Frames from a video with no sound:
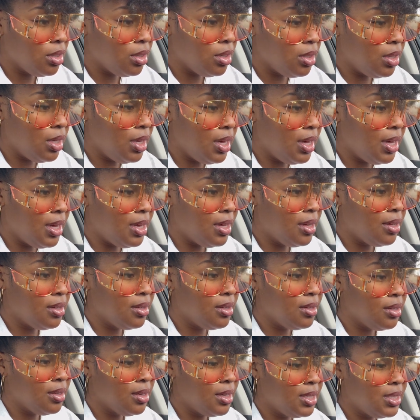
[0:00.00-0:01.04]
yeah,
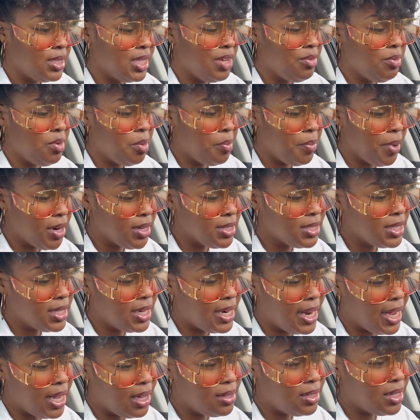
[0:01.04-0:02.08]
he's giving you
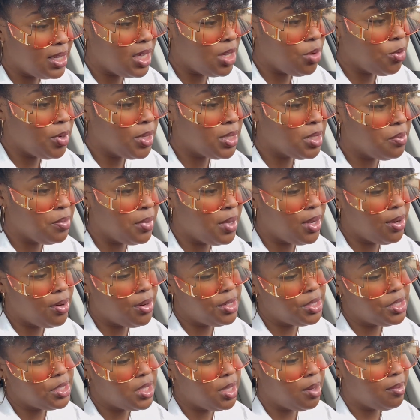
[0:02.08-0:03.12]
personality. He wants
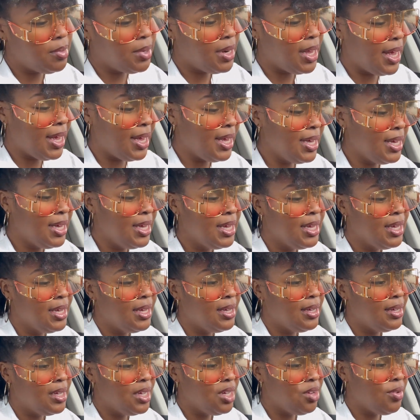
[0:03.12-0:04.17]
marriage someday.
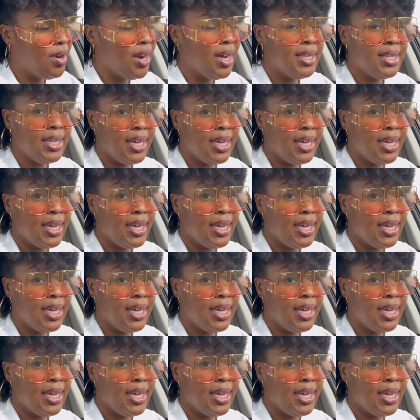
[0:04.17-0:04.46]
He riding